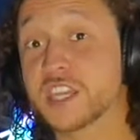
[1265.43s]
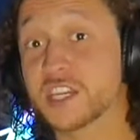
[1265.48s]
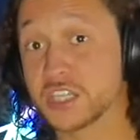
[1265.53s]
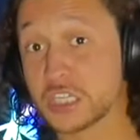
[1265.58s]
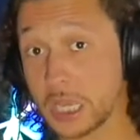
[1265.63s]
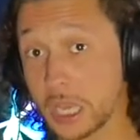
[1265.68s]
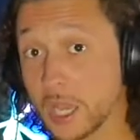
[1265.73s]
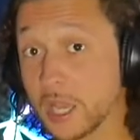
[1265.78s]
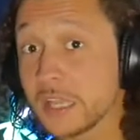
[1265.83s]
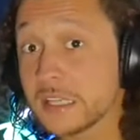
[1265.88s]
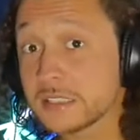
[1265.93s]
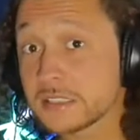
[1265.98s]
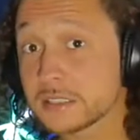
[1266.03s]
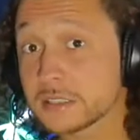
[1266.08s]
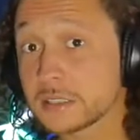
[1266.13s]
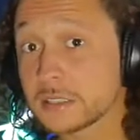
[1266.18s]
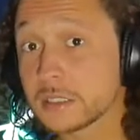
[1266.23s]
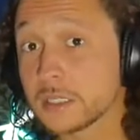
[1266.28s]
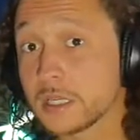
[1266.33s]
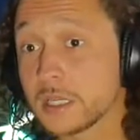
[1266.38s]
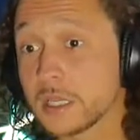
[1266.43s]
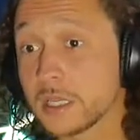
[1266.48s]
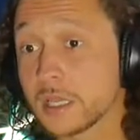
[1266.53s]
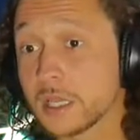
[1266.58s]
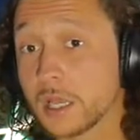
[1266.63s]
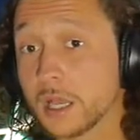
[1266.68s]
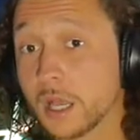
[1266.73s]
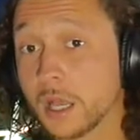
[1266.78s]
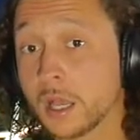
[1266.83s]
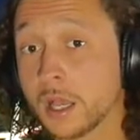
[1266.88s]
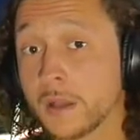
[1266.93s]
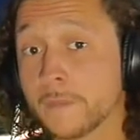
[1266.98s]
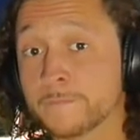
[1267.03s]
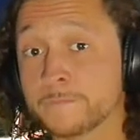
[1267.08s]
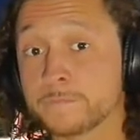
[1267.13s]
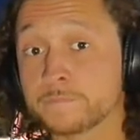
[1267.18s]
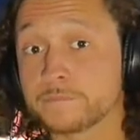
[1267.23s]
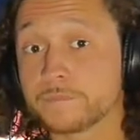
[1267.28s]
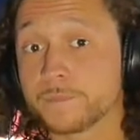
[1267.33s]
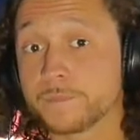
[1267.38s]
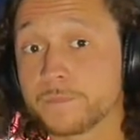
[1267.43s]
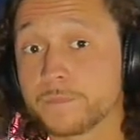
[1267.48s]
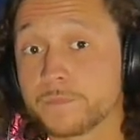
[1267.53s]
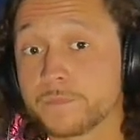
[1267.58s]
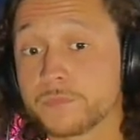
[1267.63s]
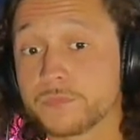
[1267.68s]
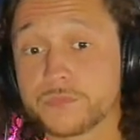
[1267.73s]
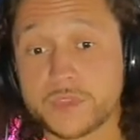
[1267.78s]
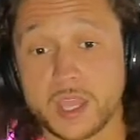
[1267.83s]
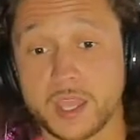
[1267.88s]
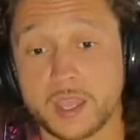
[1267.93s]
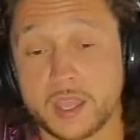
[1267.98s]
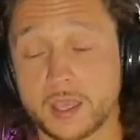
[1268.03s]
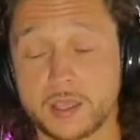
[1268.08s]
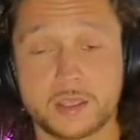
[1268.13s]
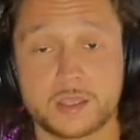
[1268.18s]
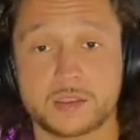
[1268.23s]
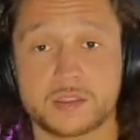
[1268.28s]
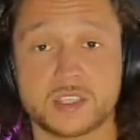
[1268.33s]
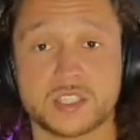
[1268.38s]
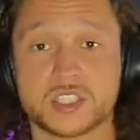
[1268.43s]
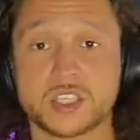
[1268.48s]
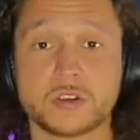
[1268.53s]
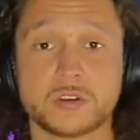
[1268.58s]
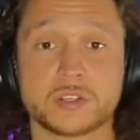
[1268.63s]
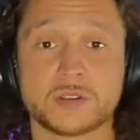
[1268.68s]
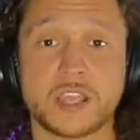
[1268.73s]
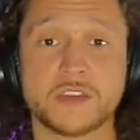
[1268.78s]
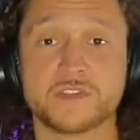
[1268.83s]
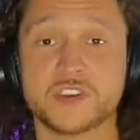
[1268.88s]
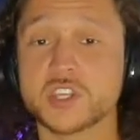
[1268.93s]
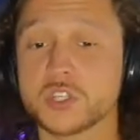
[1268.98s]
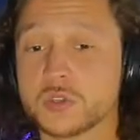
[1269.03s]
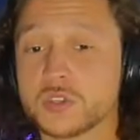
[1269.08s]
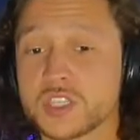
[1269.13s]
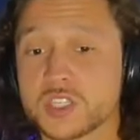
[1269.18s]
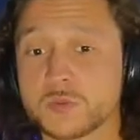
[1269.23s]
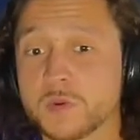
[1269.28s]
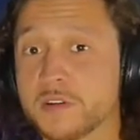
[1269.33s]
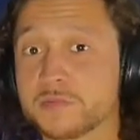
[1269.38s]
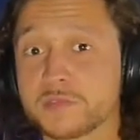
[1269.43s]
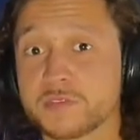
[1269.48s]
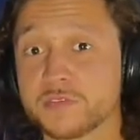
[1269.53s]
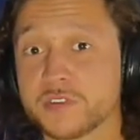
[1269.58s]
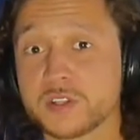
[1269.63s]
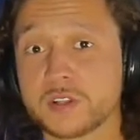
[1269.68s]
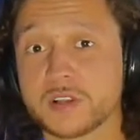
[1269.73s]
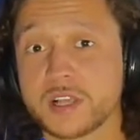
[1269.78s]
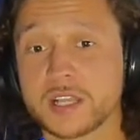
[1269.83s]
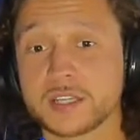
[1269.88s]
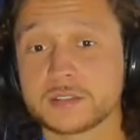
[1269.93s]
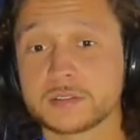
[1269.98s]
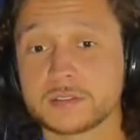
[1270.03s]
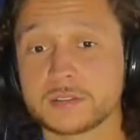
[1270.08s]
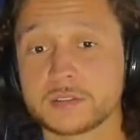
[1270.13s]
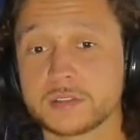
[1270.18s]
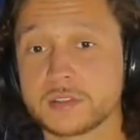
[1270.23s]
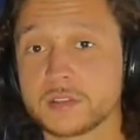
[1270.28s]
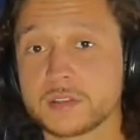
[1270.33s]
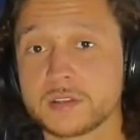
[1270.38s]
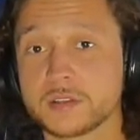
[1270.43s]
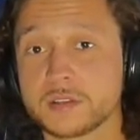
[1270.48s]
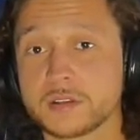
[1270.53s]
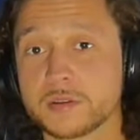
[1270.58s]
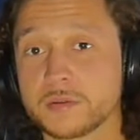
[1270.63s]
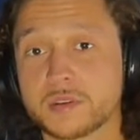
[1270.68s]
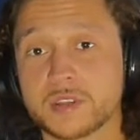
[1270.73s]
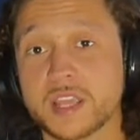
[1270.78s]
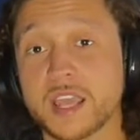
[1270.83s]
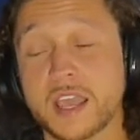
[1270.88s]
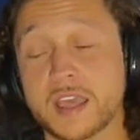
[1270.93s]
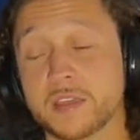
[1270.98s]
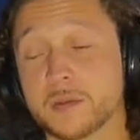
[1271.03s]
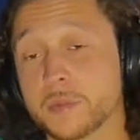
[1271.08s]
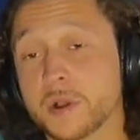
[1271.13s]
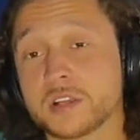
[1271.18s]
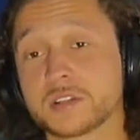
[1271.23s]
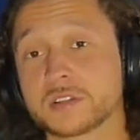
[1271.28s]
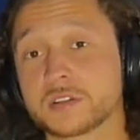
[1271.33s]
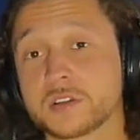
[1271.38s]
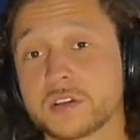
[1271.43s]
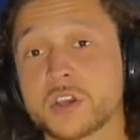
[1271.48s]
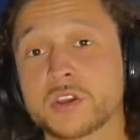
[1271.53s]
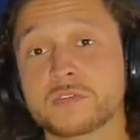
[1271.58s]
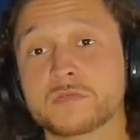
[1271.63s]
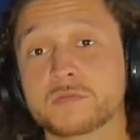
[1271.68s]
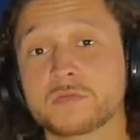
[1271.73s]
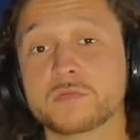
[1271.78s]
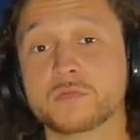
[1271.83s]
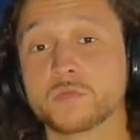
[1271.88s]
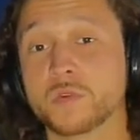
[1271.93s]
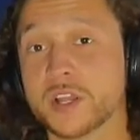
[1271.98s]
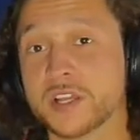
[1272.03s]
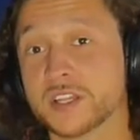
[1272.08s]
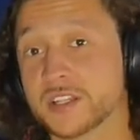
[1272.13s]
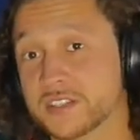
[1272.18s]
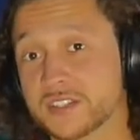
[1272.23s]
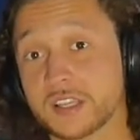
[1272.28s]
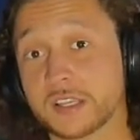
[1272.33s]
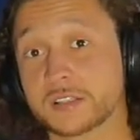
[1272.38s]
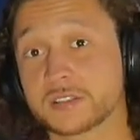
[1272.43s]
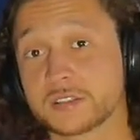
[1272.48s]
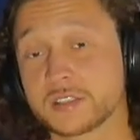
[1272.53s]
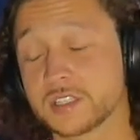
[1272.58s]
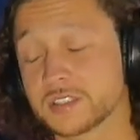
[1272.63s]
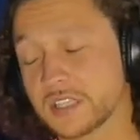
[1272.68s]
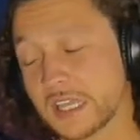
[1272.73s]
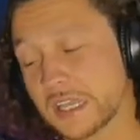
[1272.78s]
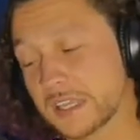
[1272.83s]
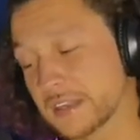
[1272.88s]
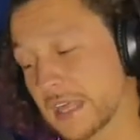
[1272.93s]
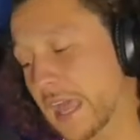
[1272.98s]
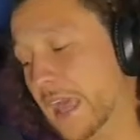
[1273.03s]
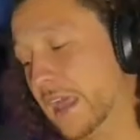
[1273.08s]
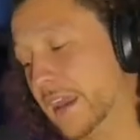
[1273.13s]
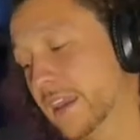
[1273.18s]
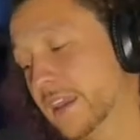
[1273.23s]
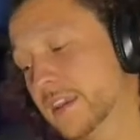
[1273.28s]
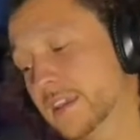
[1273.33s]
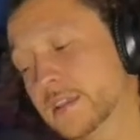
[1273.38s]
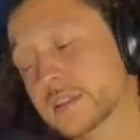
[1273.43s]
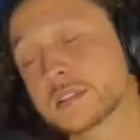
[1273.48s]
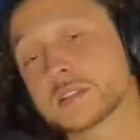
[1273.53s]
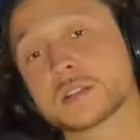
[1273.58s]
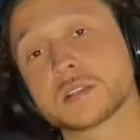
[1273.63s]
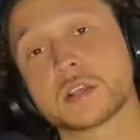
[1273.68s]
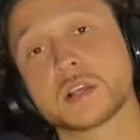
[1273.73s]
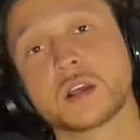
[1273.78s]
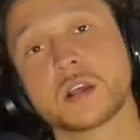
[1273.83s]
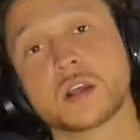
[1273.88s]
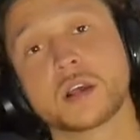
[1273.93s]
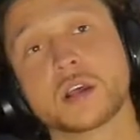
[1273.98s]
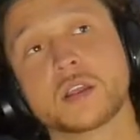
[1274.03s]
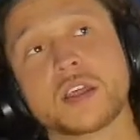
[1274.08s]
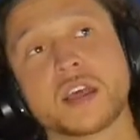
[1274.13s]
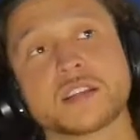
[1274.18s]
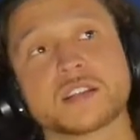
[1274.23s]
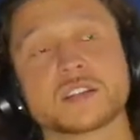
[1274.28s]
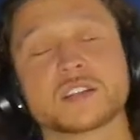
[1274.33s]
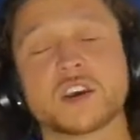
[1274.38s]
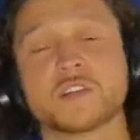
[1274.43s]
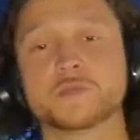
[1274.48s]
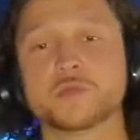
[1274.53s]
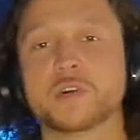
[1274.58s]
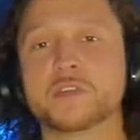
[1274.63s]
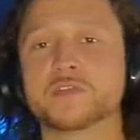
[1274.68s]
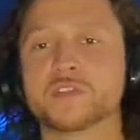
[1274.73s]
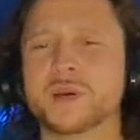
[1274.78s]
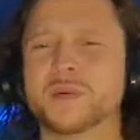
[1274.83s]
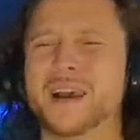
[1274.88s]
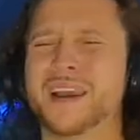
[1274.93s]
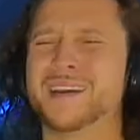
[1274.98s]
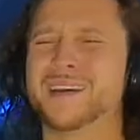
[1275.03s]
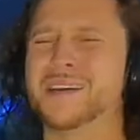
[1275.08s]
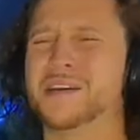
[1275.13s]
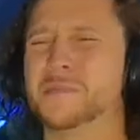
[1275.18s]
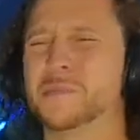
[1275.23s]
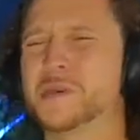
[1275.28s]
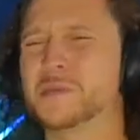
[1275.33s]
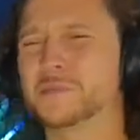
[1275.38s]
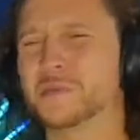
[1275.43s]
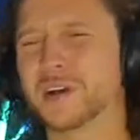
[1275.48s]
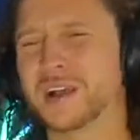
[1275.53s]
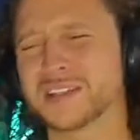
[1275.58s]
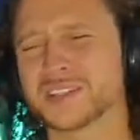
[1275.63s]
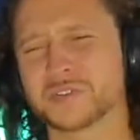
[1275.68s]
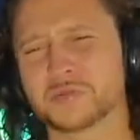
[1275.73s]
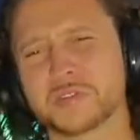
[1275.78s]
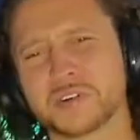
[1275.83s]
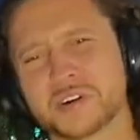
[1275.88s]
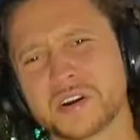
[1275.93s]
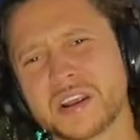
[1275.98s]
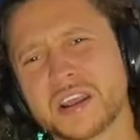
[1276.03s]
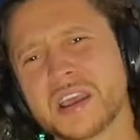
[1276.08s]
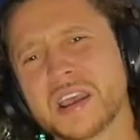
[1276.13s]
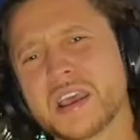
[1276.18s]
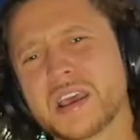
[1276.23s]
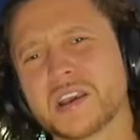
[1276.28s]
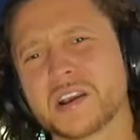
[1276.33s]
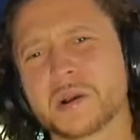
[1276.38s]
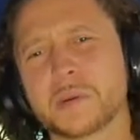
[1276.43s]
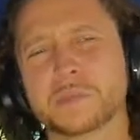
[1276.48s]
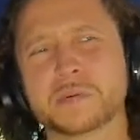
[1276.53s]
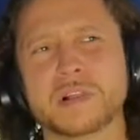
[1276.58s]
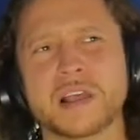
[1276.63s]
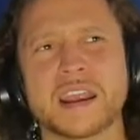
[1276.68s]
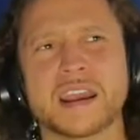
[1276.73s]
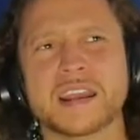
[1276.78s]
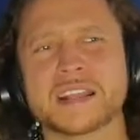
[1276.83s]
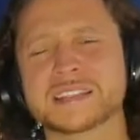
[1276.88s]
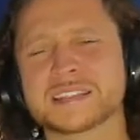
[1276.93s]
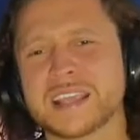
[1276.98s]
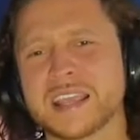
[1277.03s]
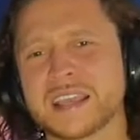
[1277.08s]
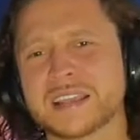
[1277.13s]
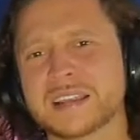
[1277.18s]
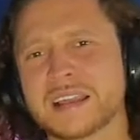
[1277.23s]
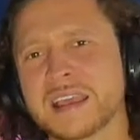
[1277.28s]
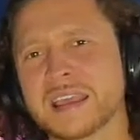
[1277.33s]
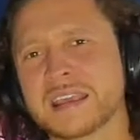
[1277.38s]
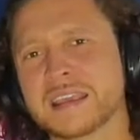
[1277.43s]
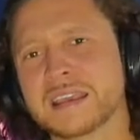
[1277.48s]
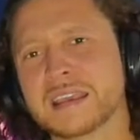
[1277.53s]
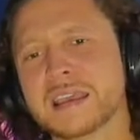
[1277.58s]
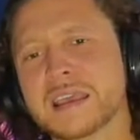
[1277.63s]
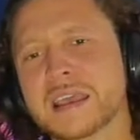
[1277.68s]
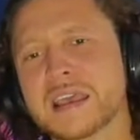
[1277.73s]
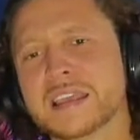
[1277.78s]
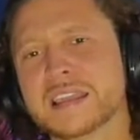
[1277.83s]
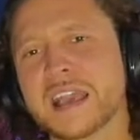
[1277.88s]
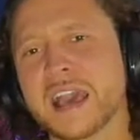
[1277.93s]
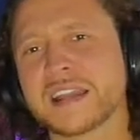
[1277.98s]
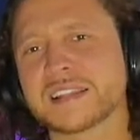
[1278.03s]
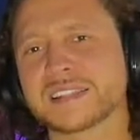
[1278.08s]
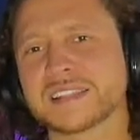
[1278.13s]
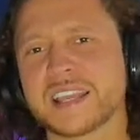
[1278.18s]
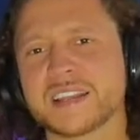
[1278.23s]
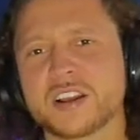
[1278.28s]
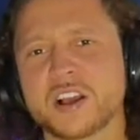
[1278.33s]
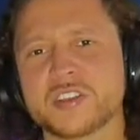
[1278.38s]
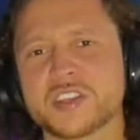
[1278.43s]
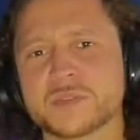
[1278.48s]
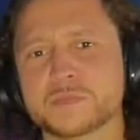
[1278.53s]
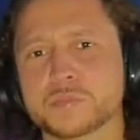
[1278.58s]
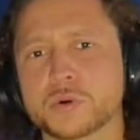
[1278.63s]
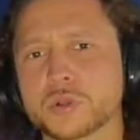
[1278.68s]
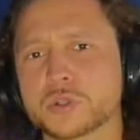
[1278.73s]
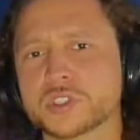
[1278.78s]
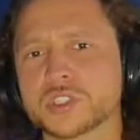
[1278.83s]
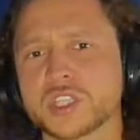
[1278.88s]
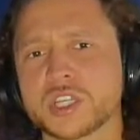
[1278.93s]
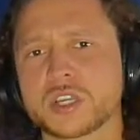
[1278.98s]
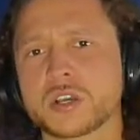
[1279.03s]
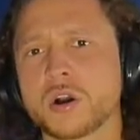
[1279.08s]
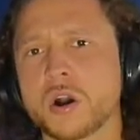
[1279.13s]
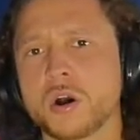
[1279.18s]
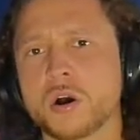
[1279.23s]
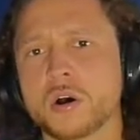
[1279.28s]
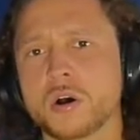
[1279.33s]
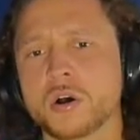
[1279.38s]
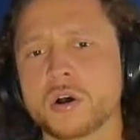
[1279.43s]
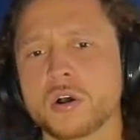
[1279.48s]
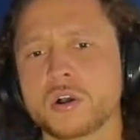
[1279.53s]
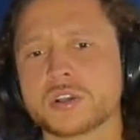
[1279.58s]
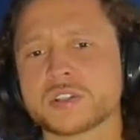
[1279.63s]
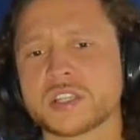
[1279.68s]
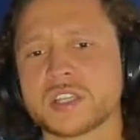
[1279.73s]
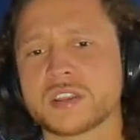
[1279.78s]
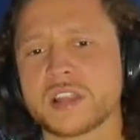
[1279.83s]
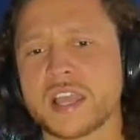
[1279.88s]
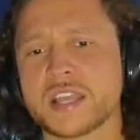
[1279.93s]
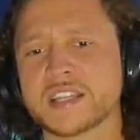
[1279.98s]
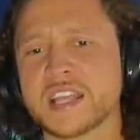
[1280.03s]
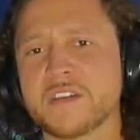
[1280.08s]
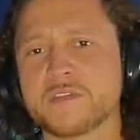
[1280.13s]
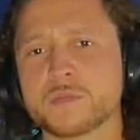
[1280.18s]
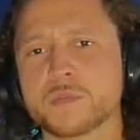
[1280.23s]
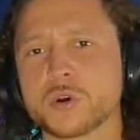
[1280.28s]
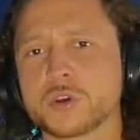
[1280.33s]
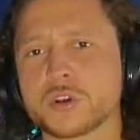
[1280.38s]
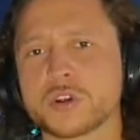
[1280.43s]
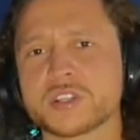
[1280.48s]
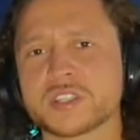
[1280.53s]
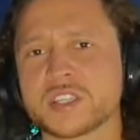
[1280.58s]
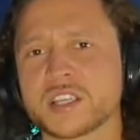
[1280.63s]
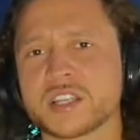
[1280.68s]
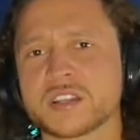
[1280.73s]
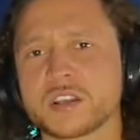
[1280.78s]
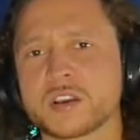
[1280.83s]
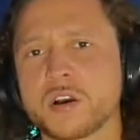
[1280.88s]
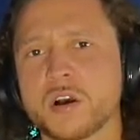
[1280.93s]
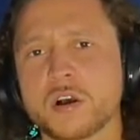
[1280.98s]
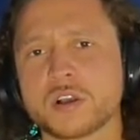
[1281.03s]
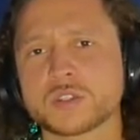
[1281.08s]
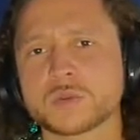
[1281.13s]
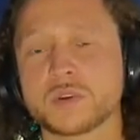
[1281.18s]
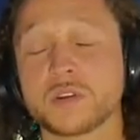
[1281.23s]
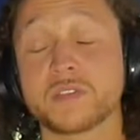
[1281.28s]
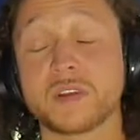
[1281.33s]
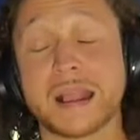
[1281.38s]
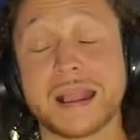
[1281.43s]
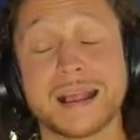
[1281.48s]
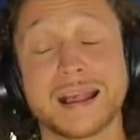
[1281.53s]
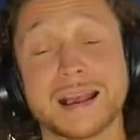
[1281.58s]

does, the series, if he shoots as well from the free throw line, yeah, the Bucks could win in 6. Because, like, that's a tough point for them. I hear people on Twitter complaining, saying, like, Giannis is getting all these bullshit calls and, like, Devin Booker isn't getting the calls or whatever.